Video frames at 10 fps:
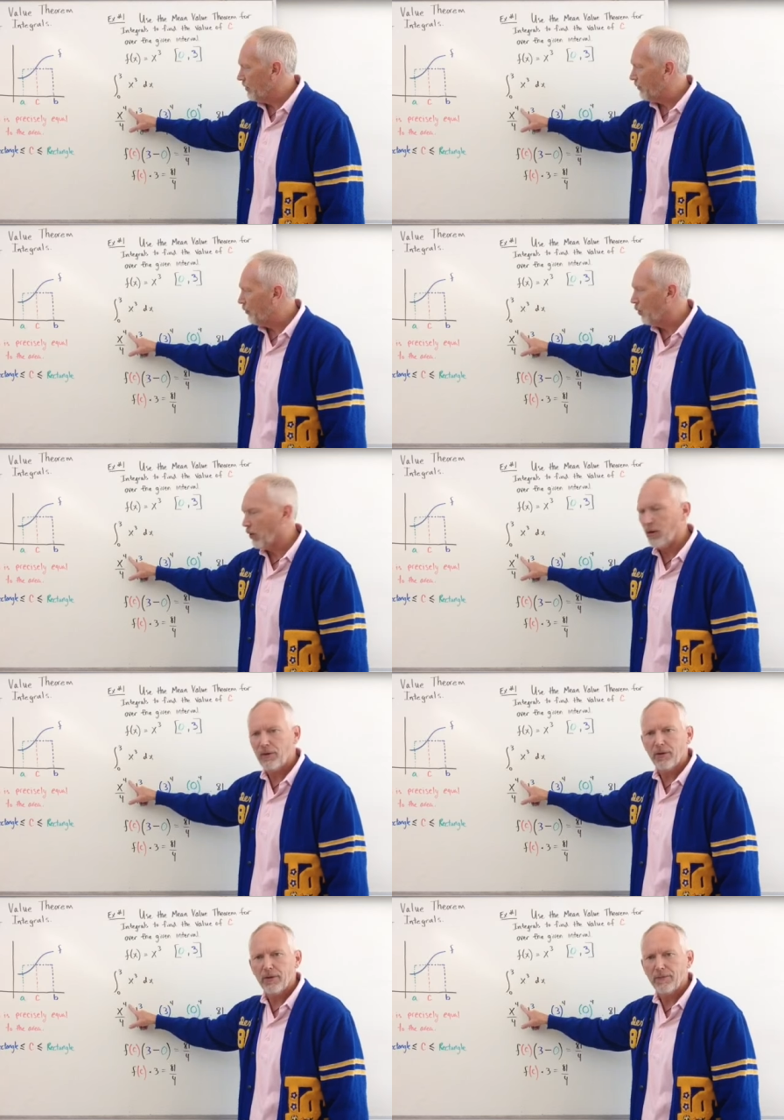to the
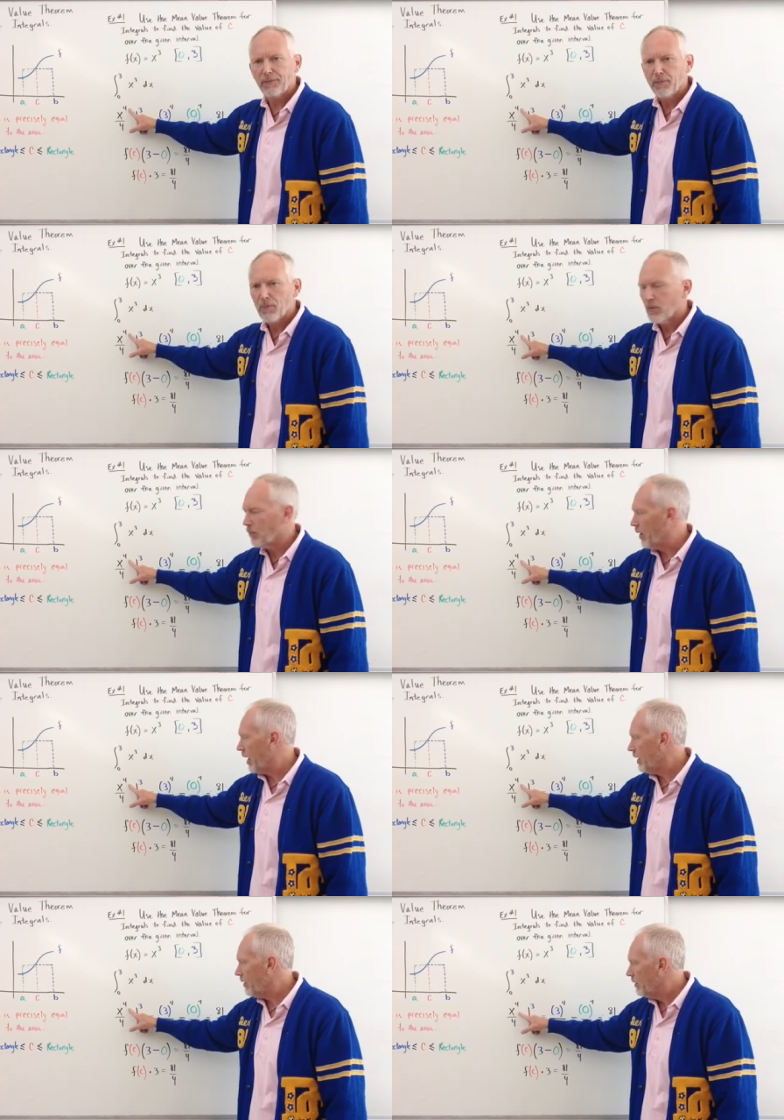fourth,
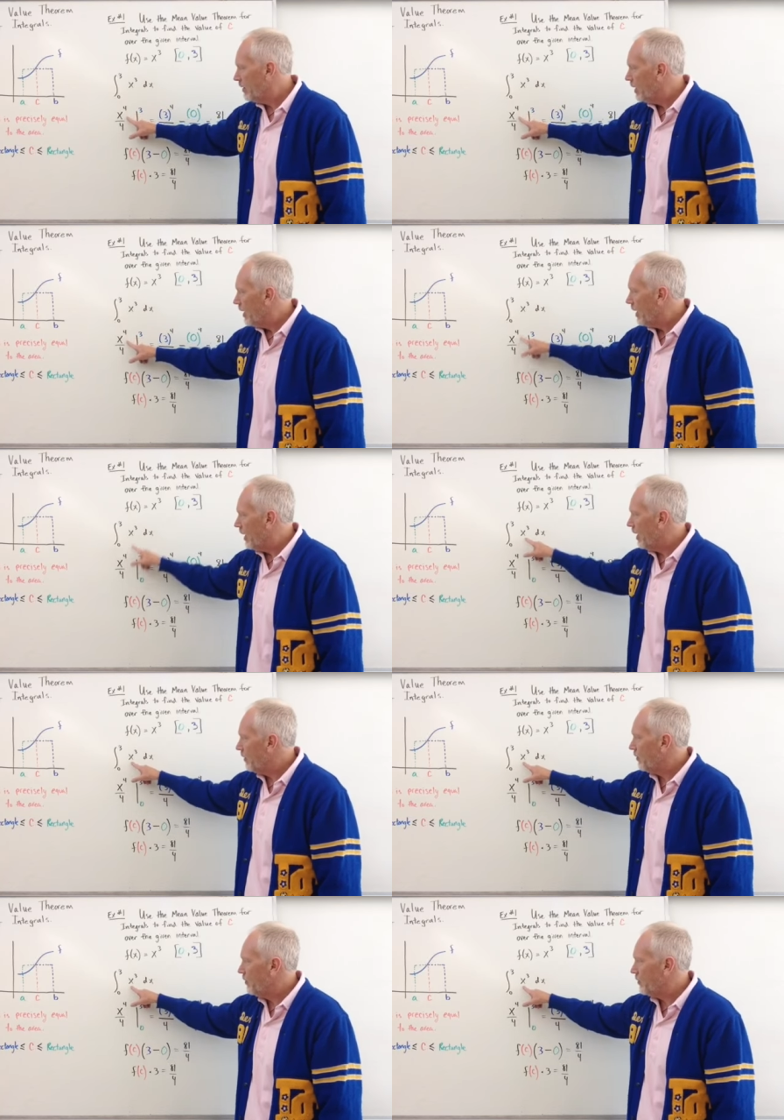right?
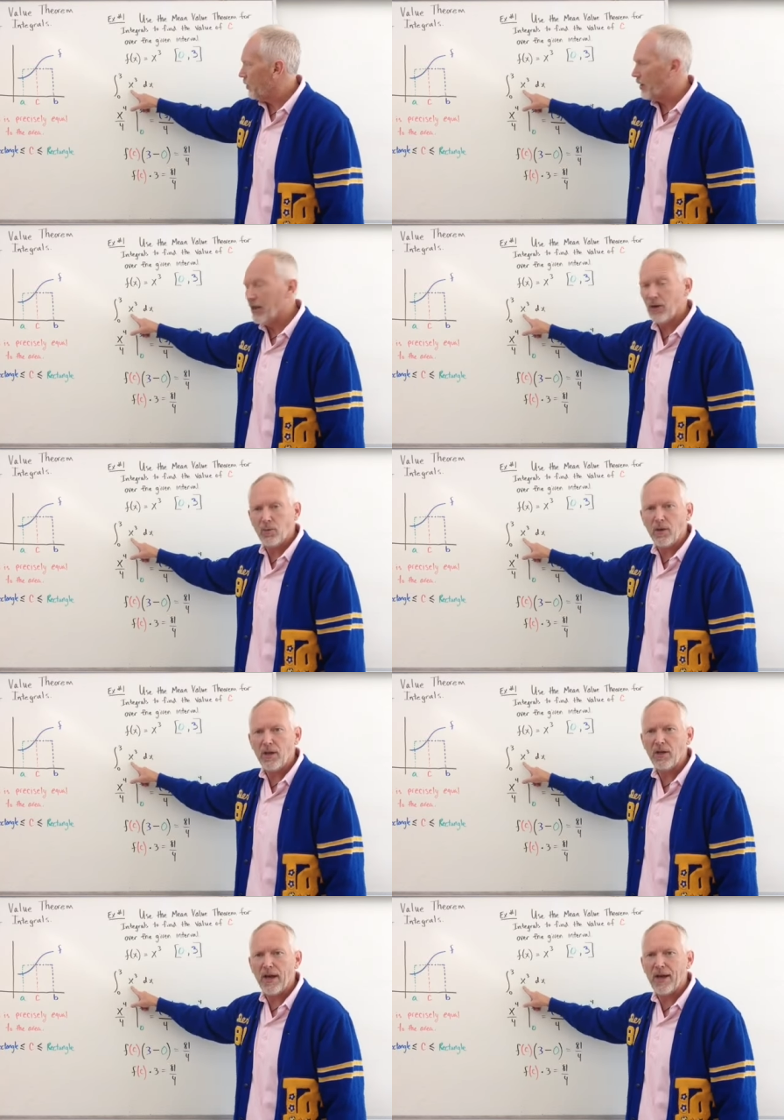So we
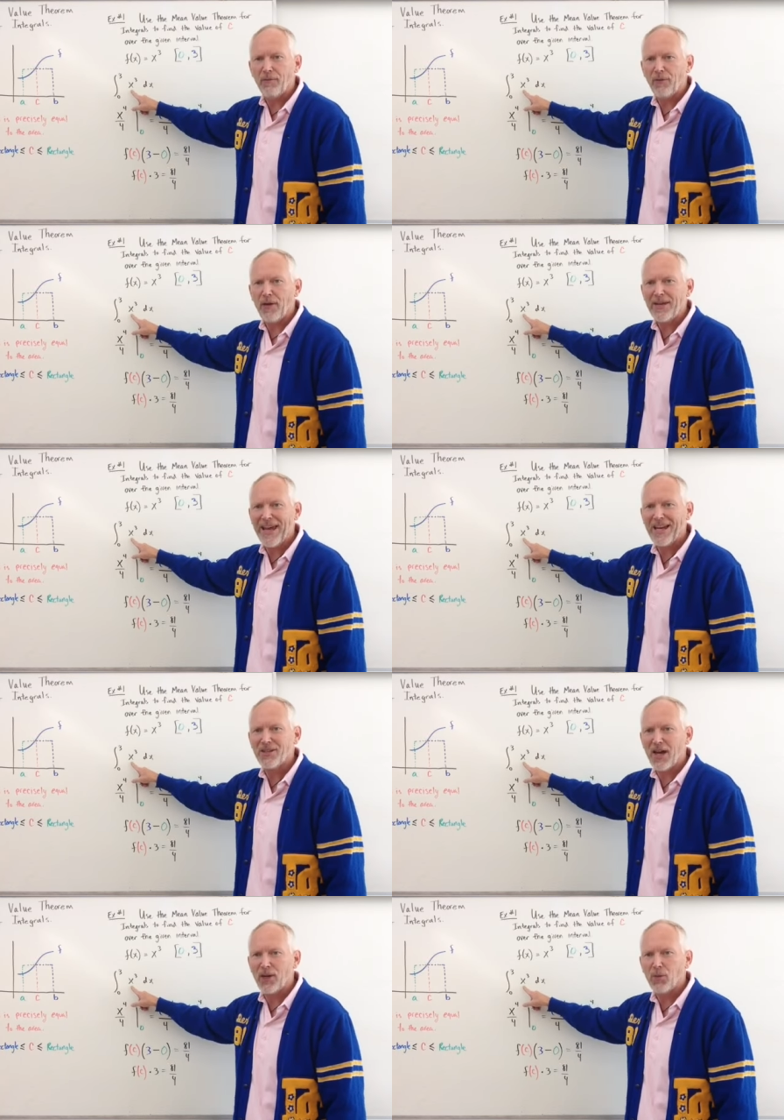need to find the
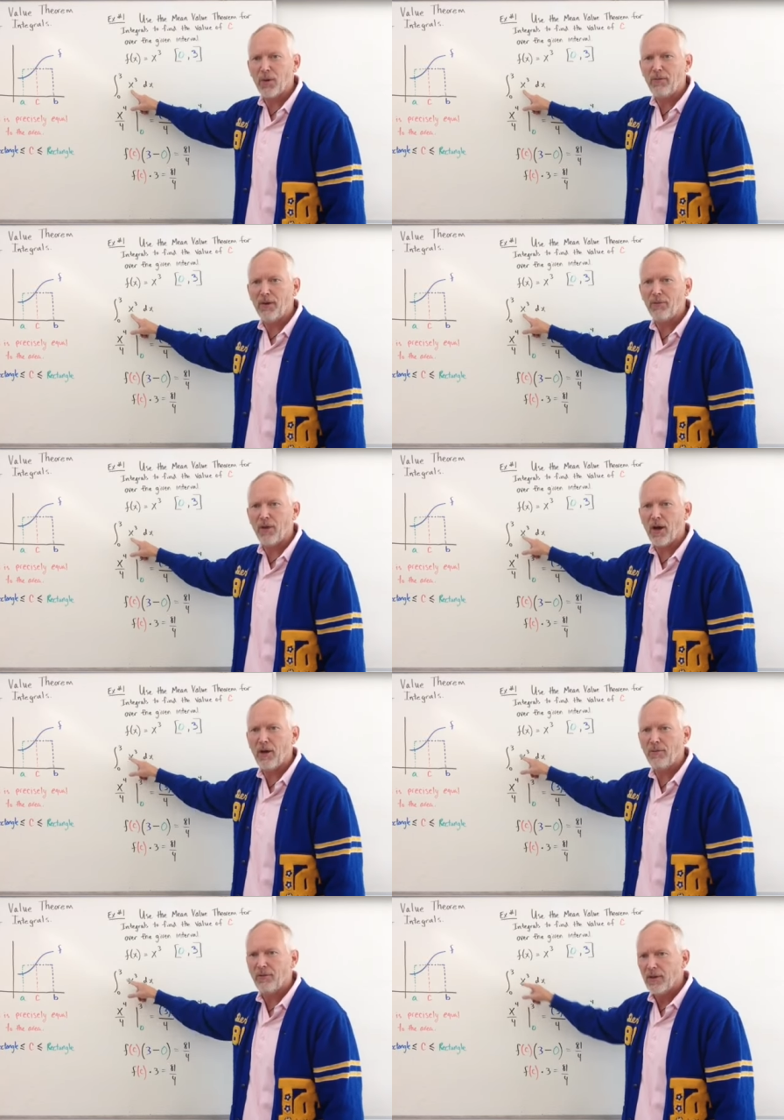antiderivative
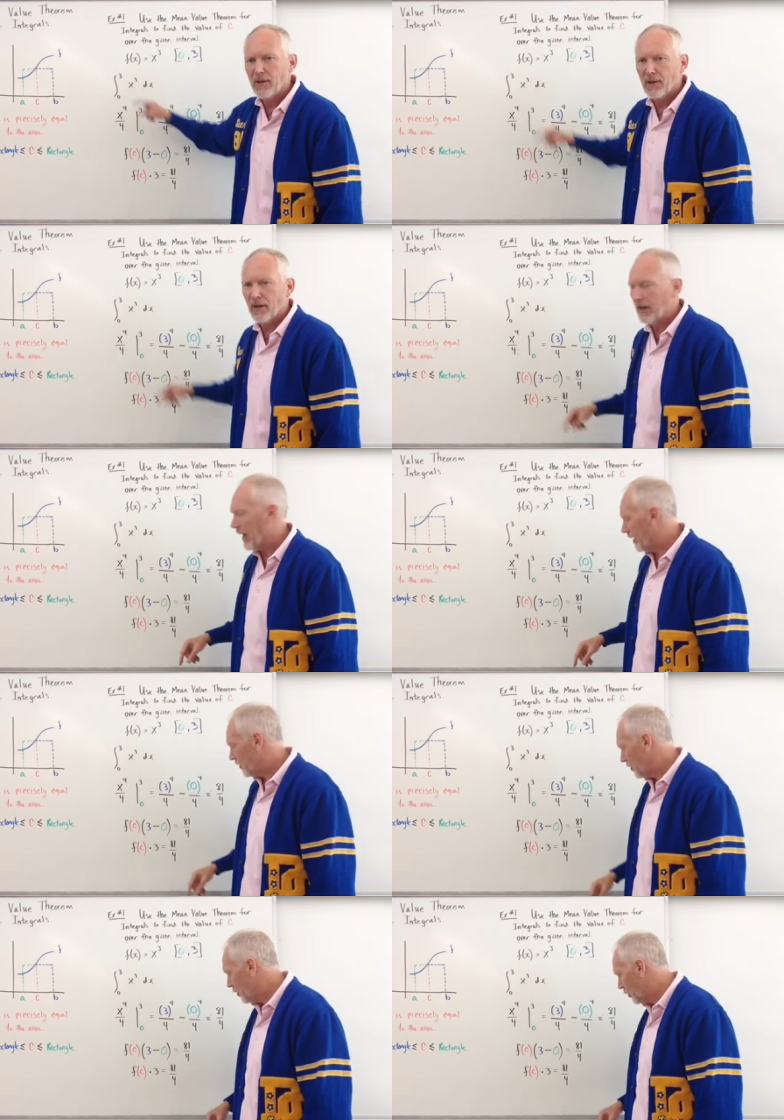of
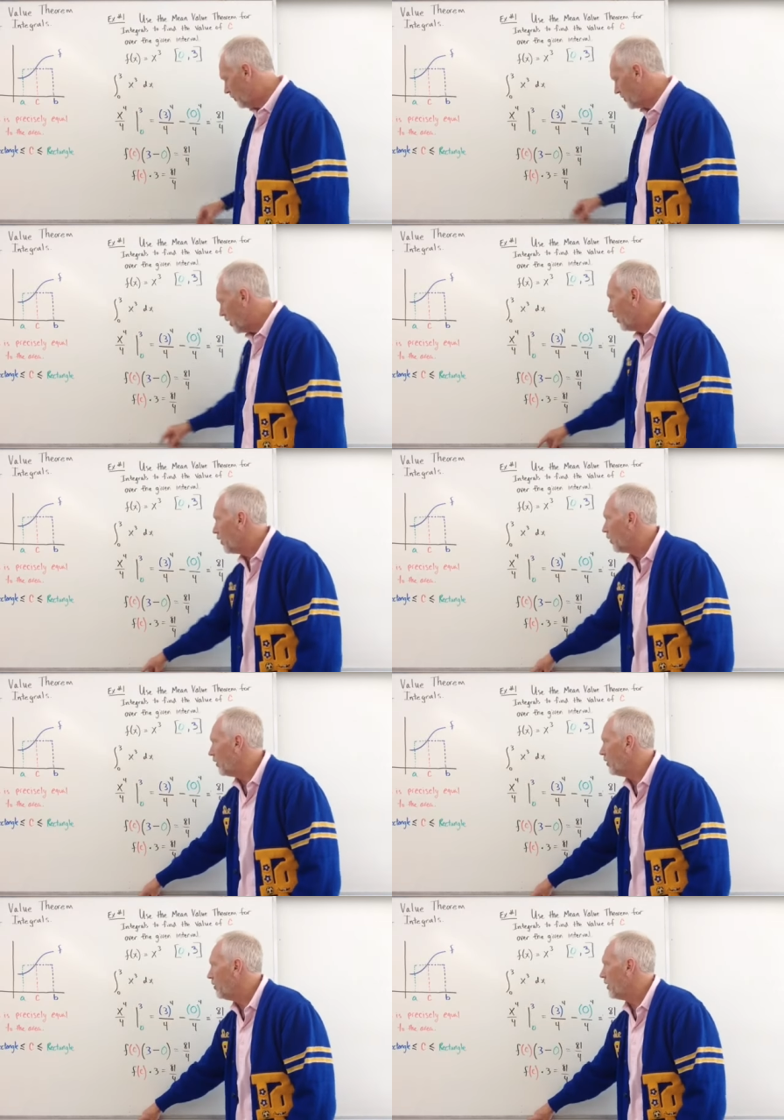x cubed. So in
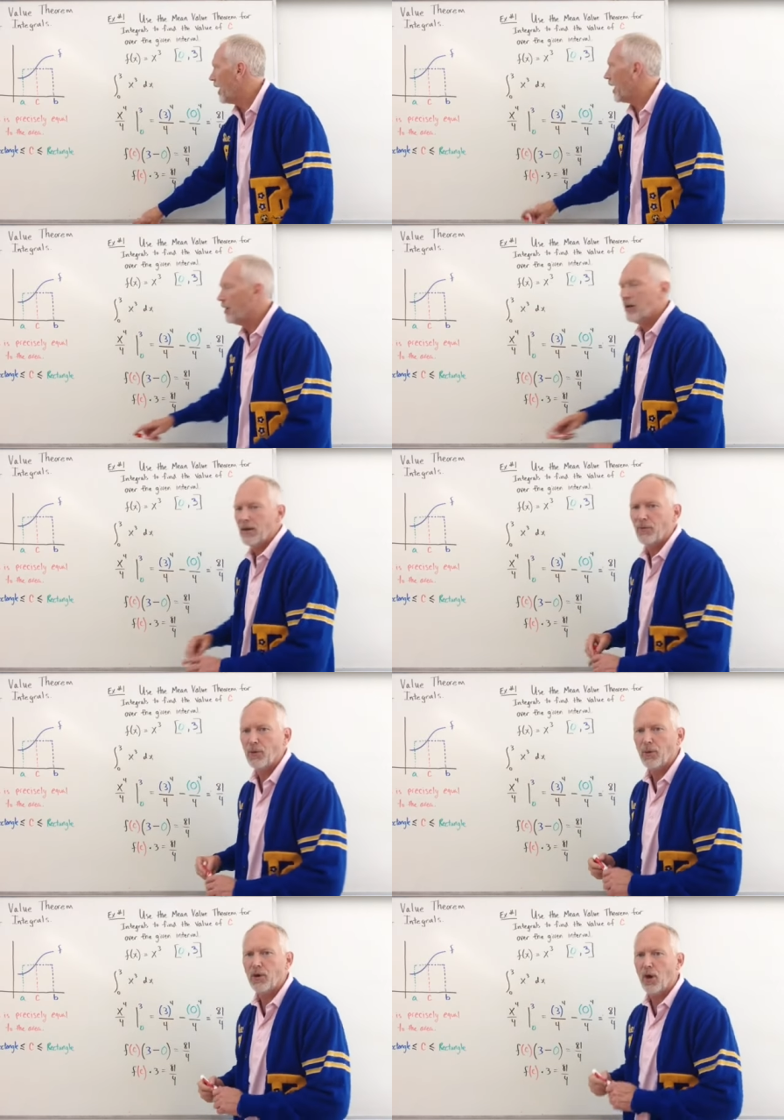order to do that,
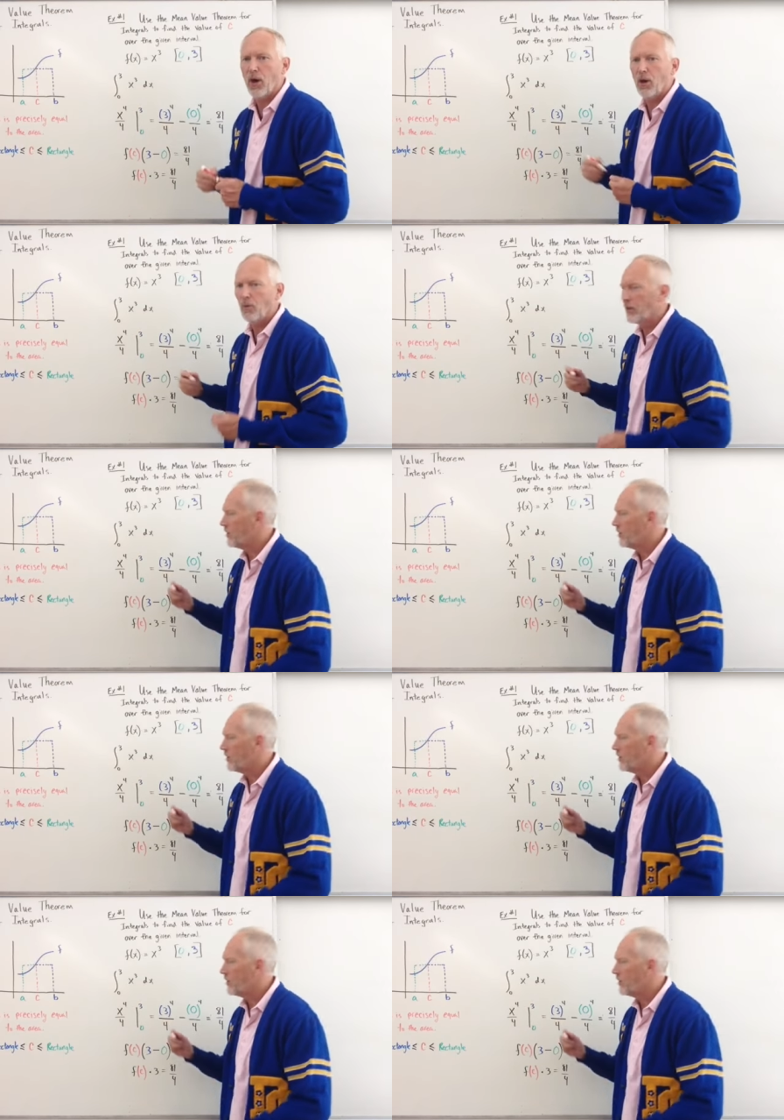if you recall,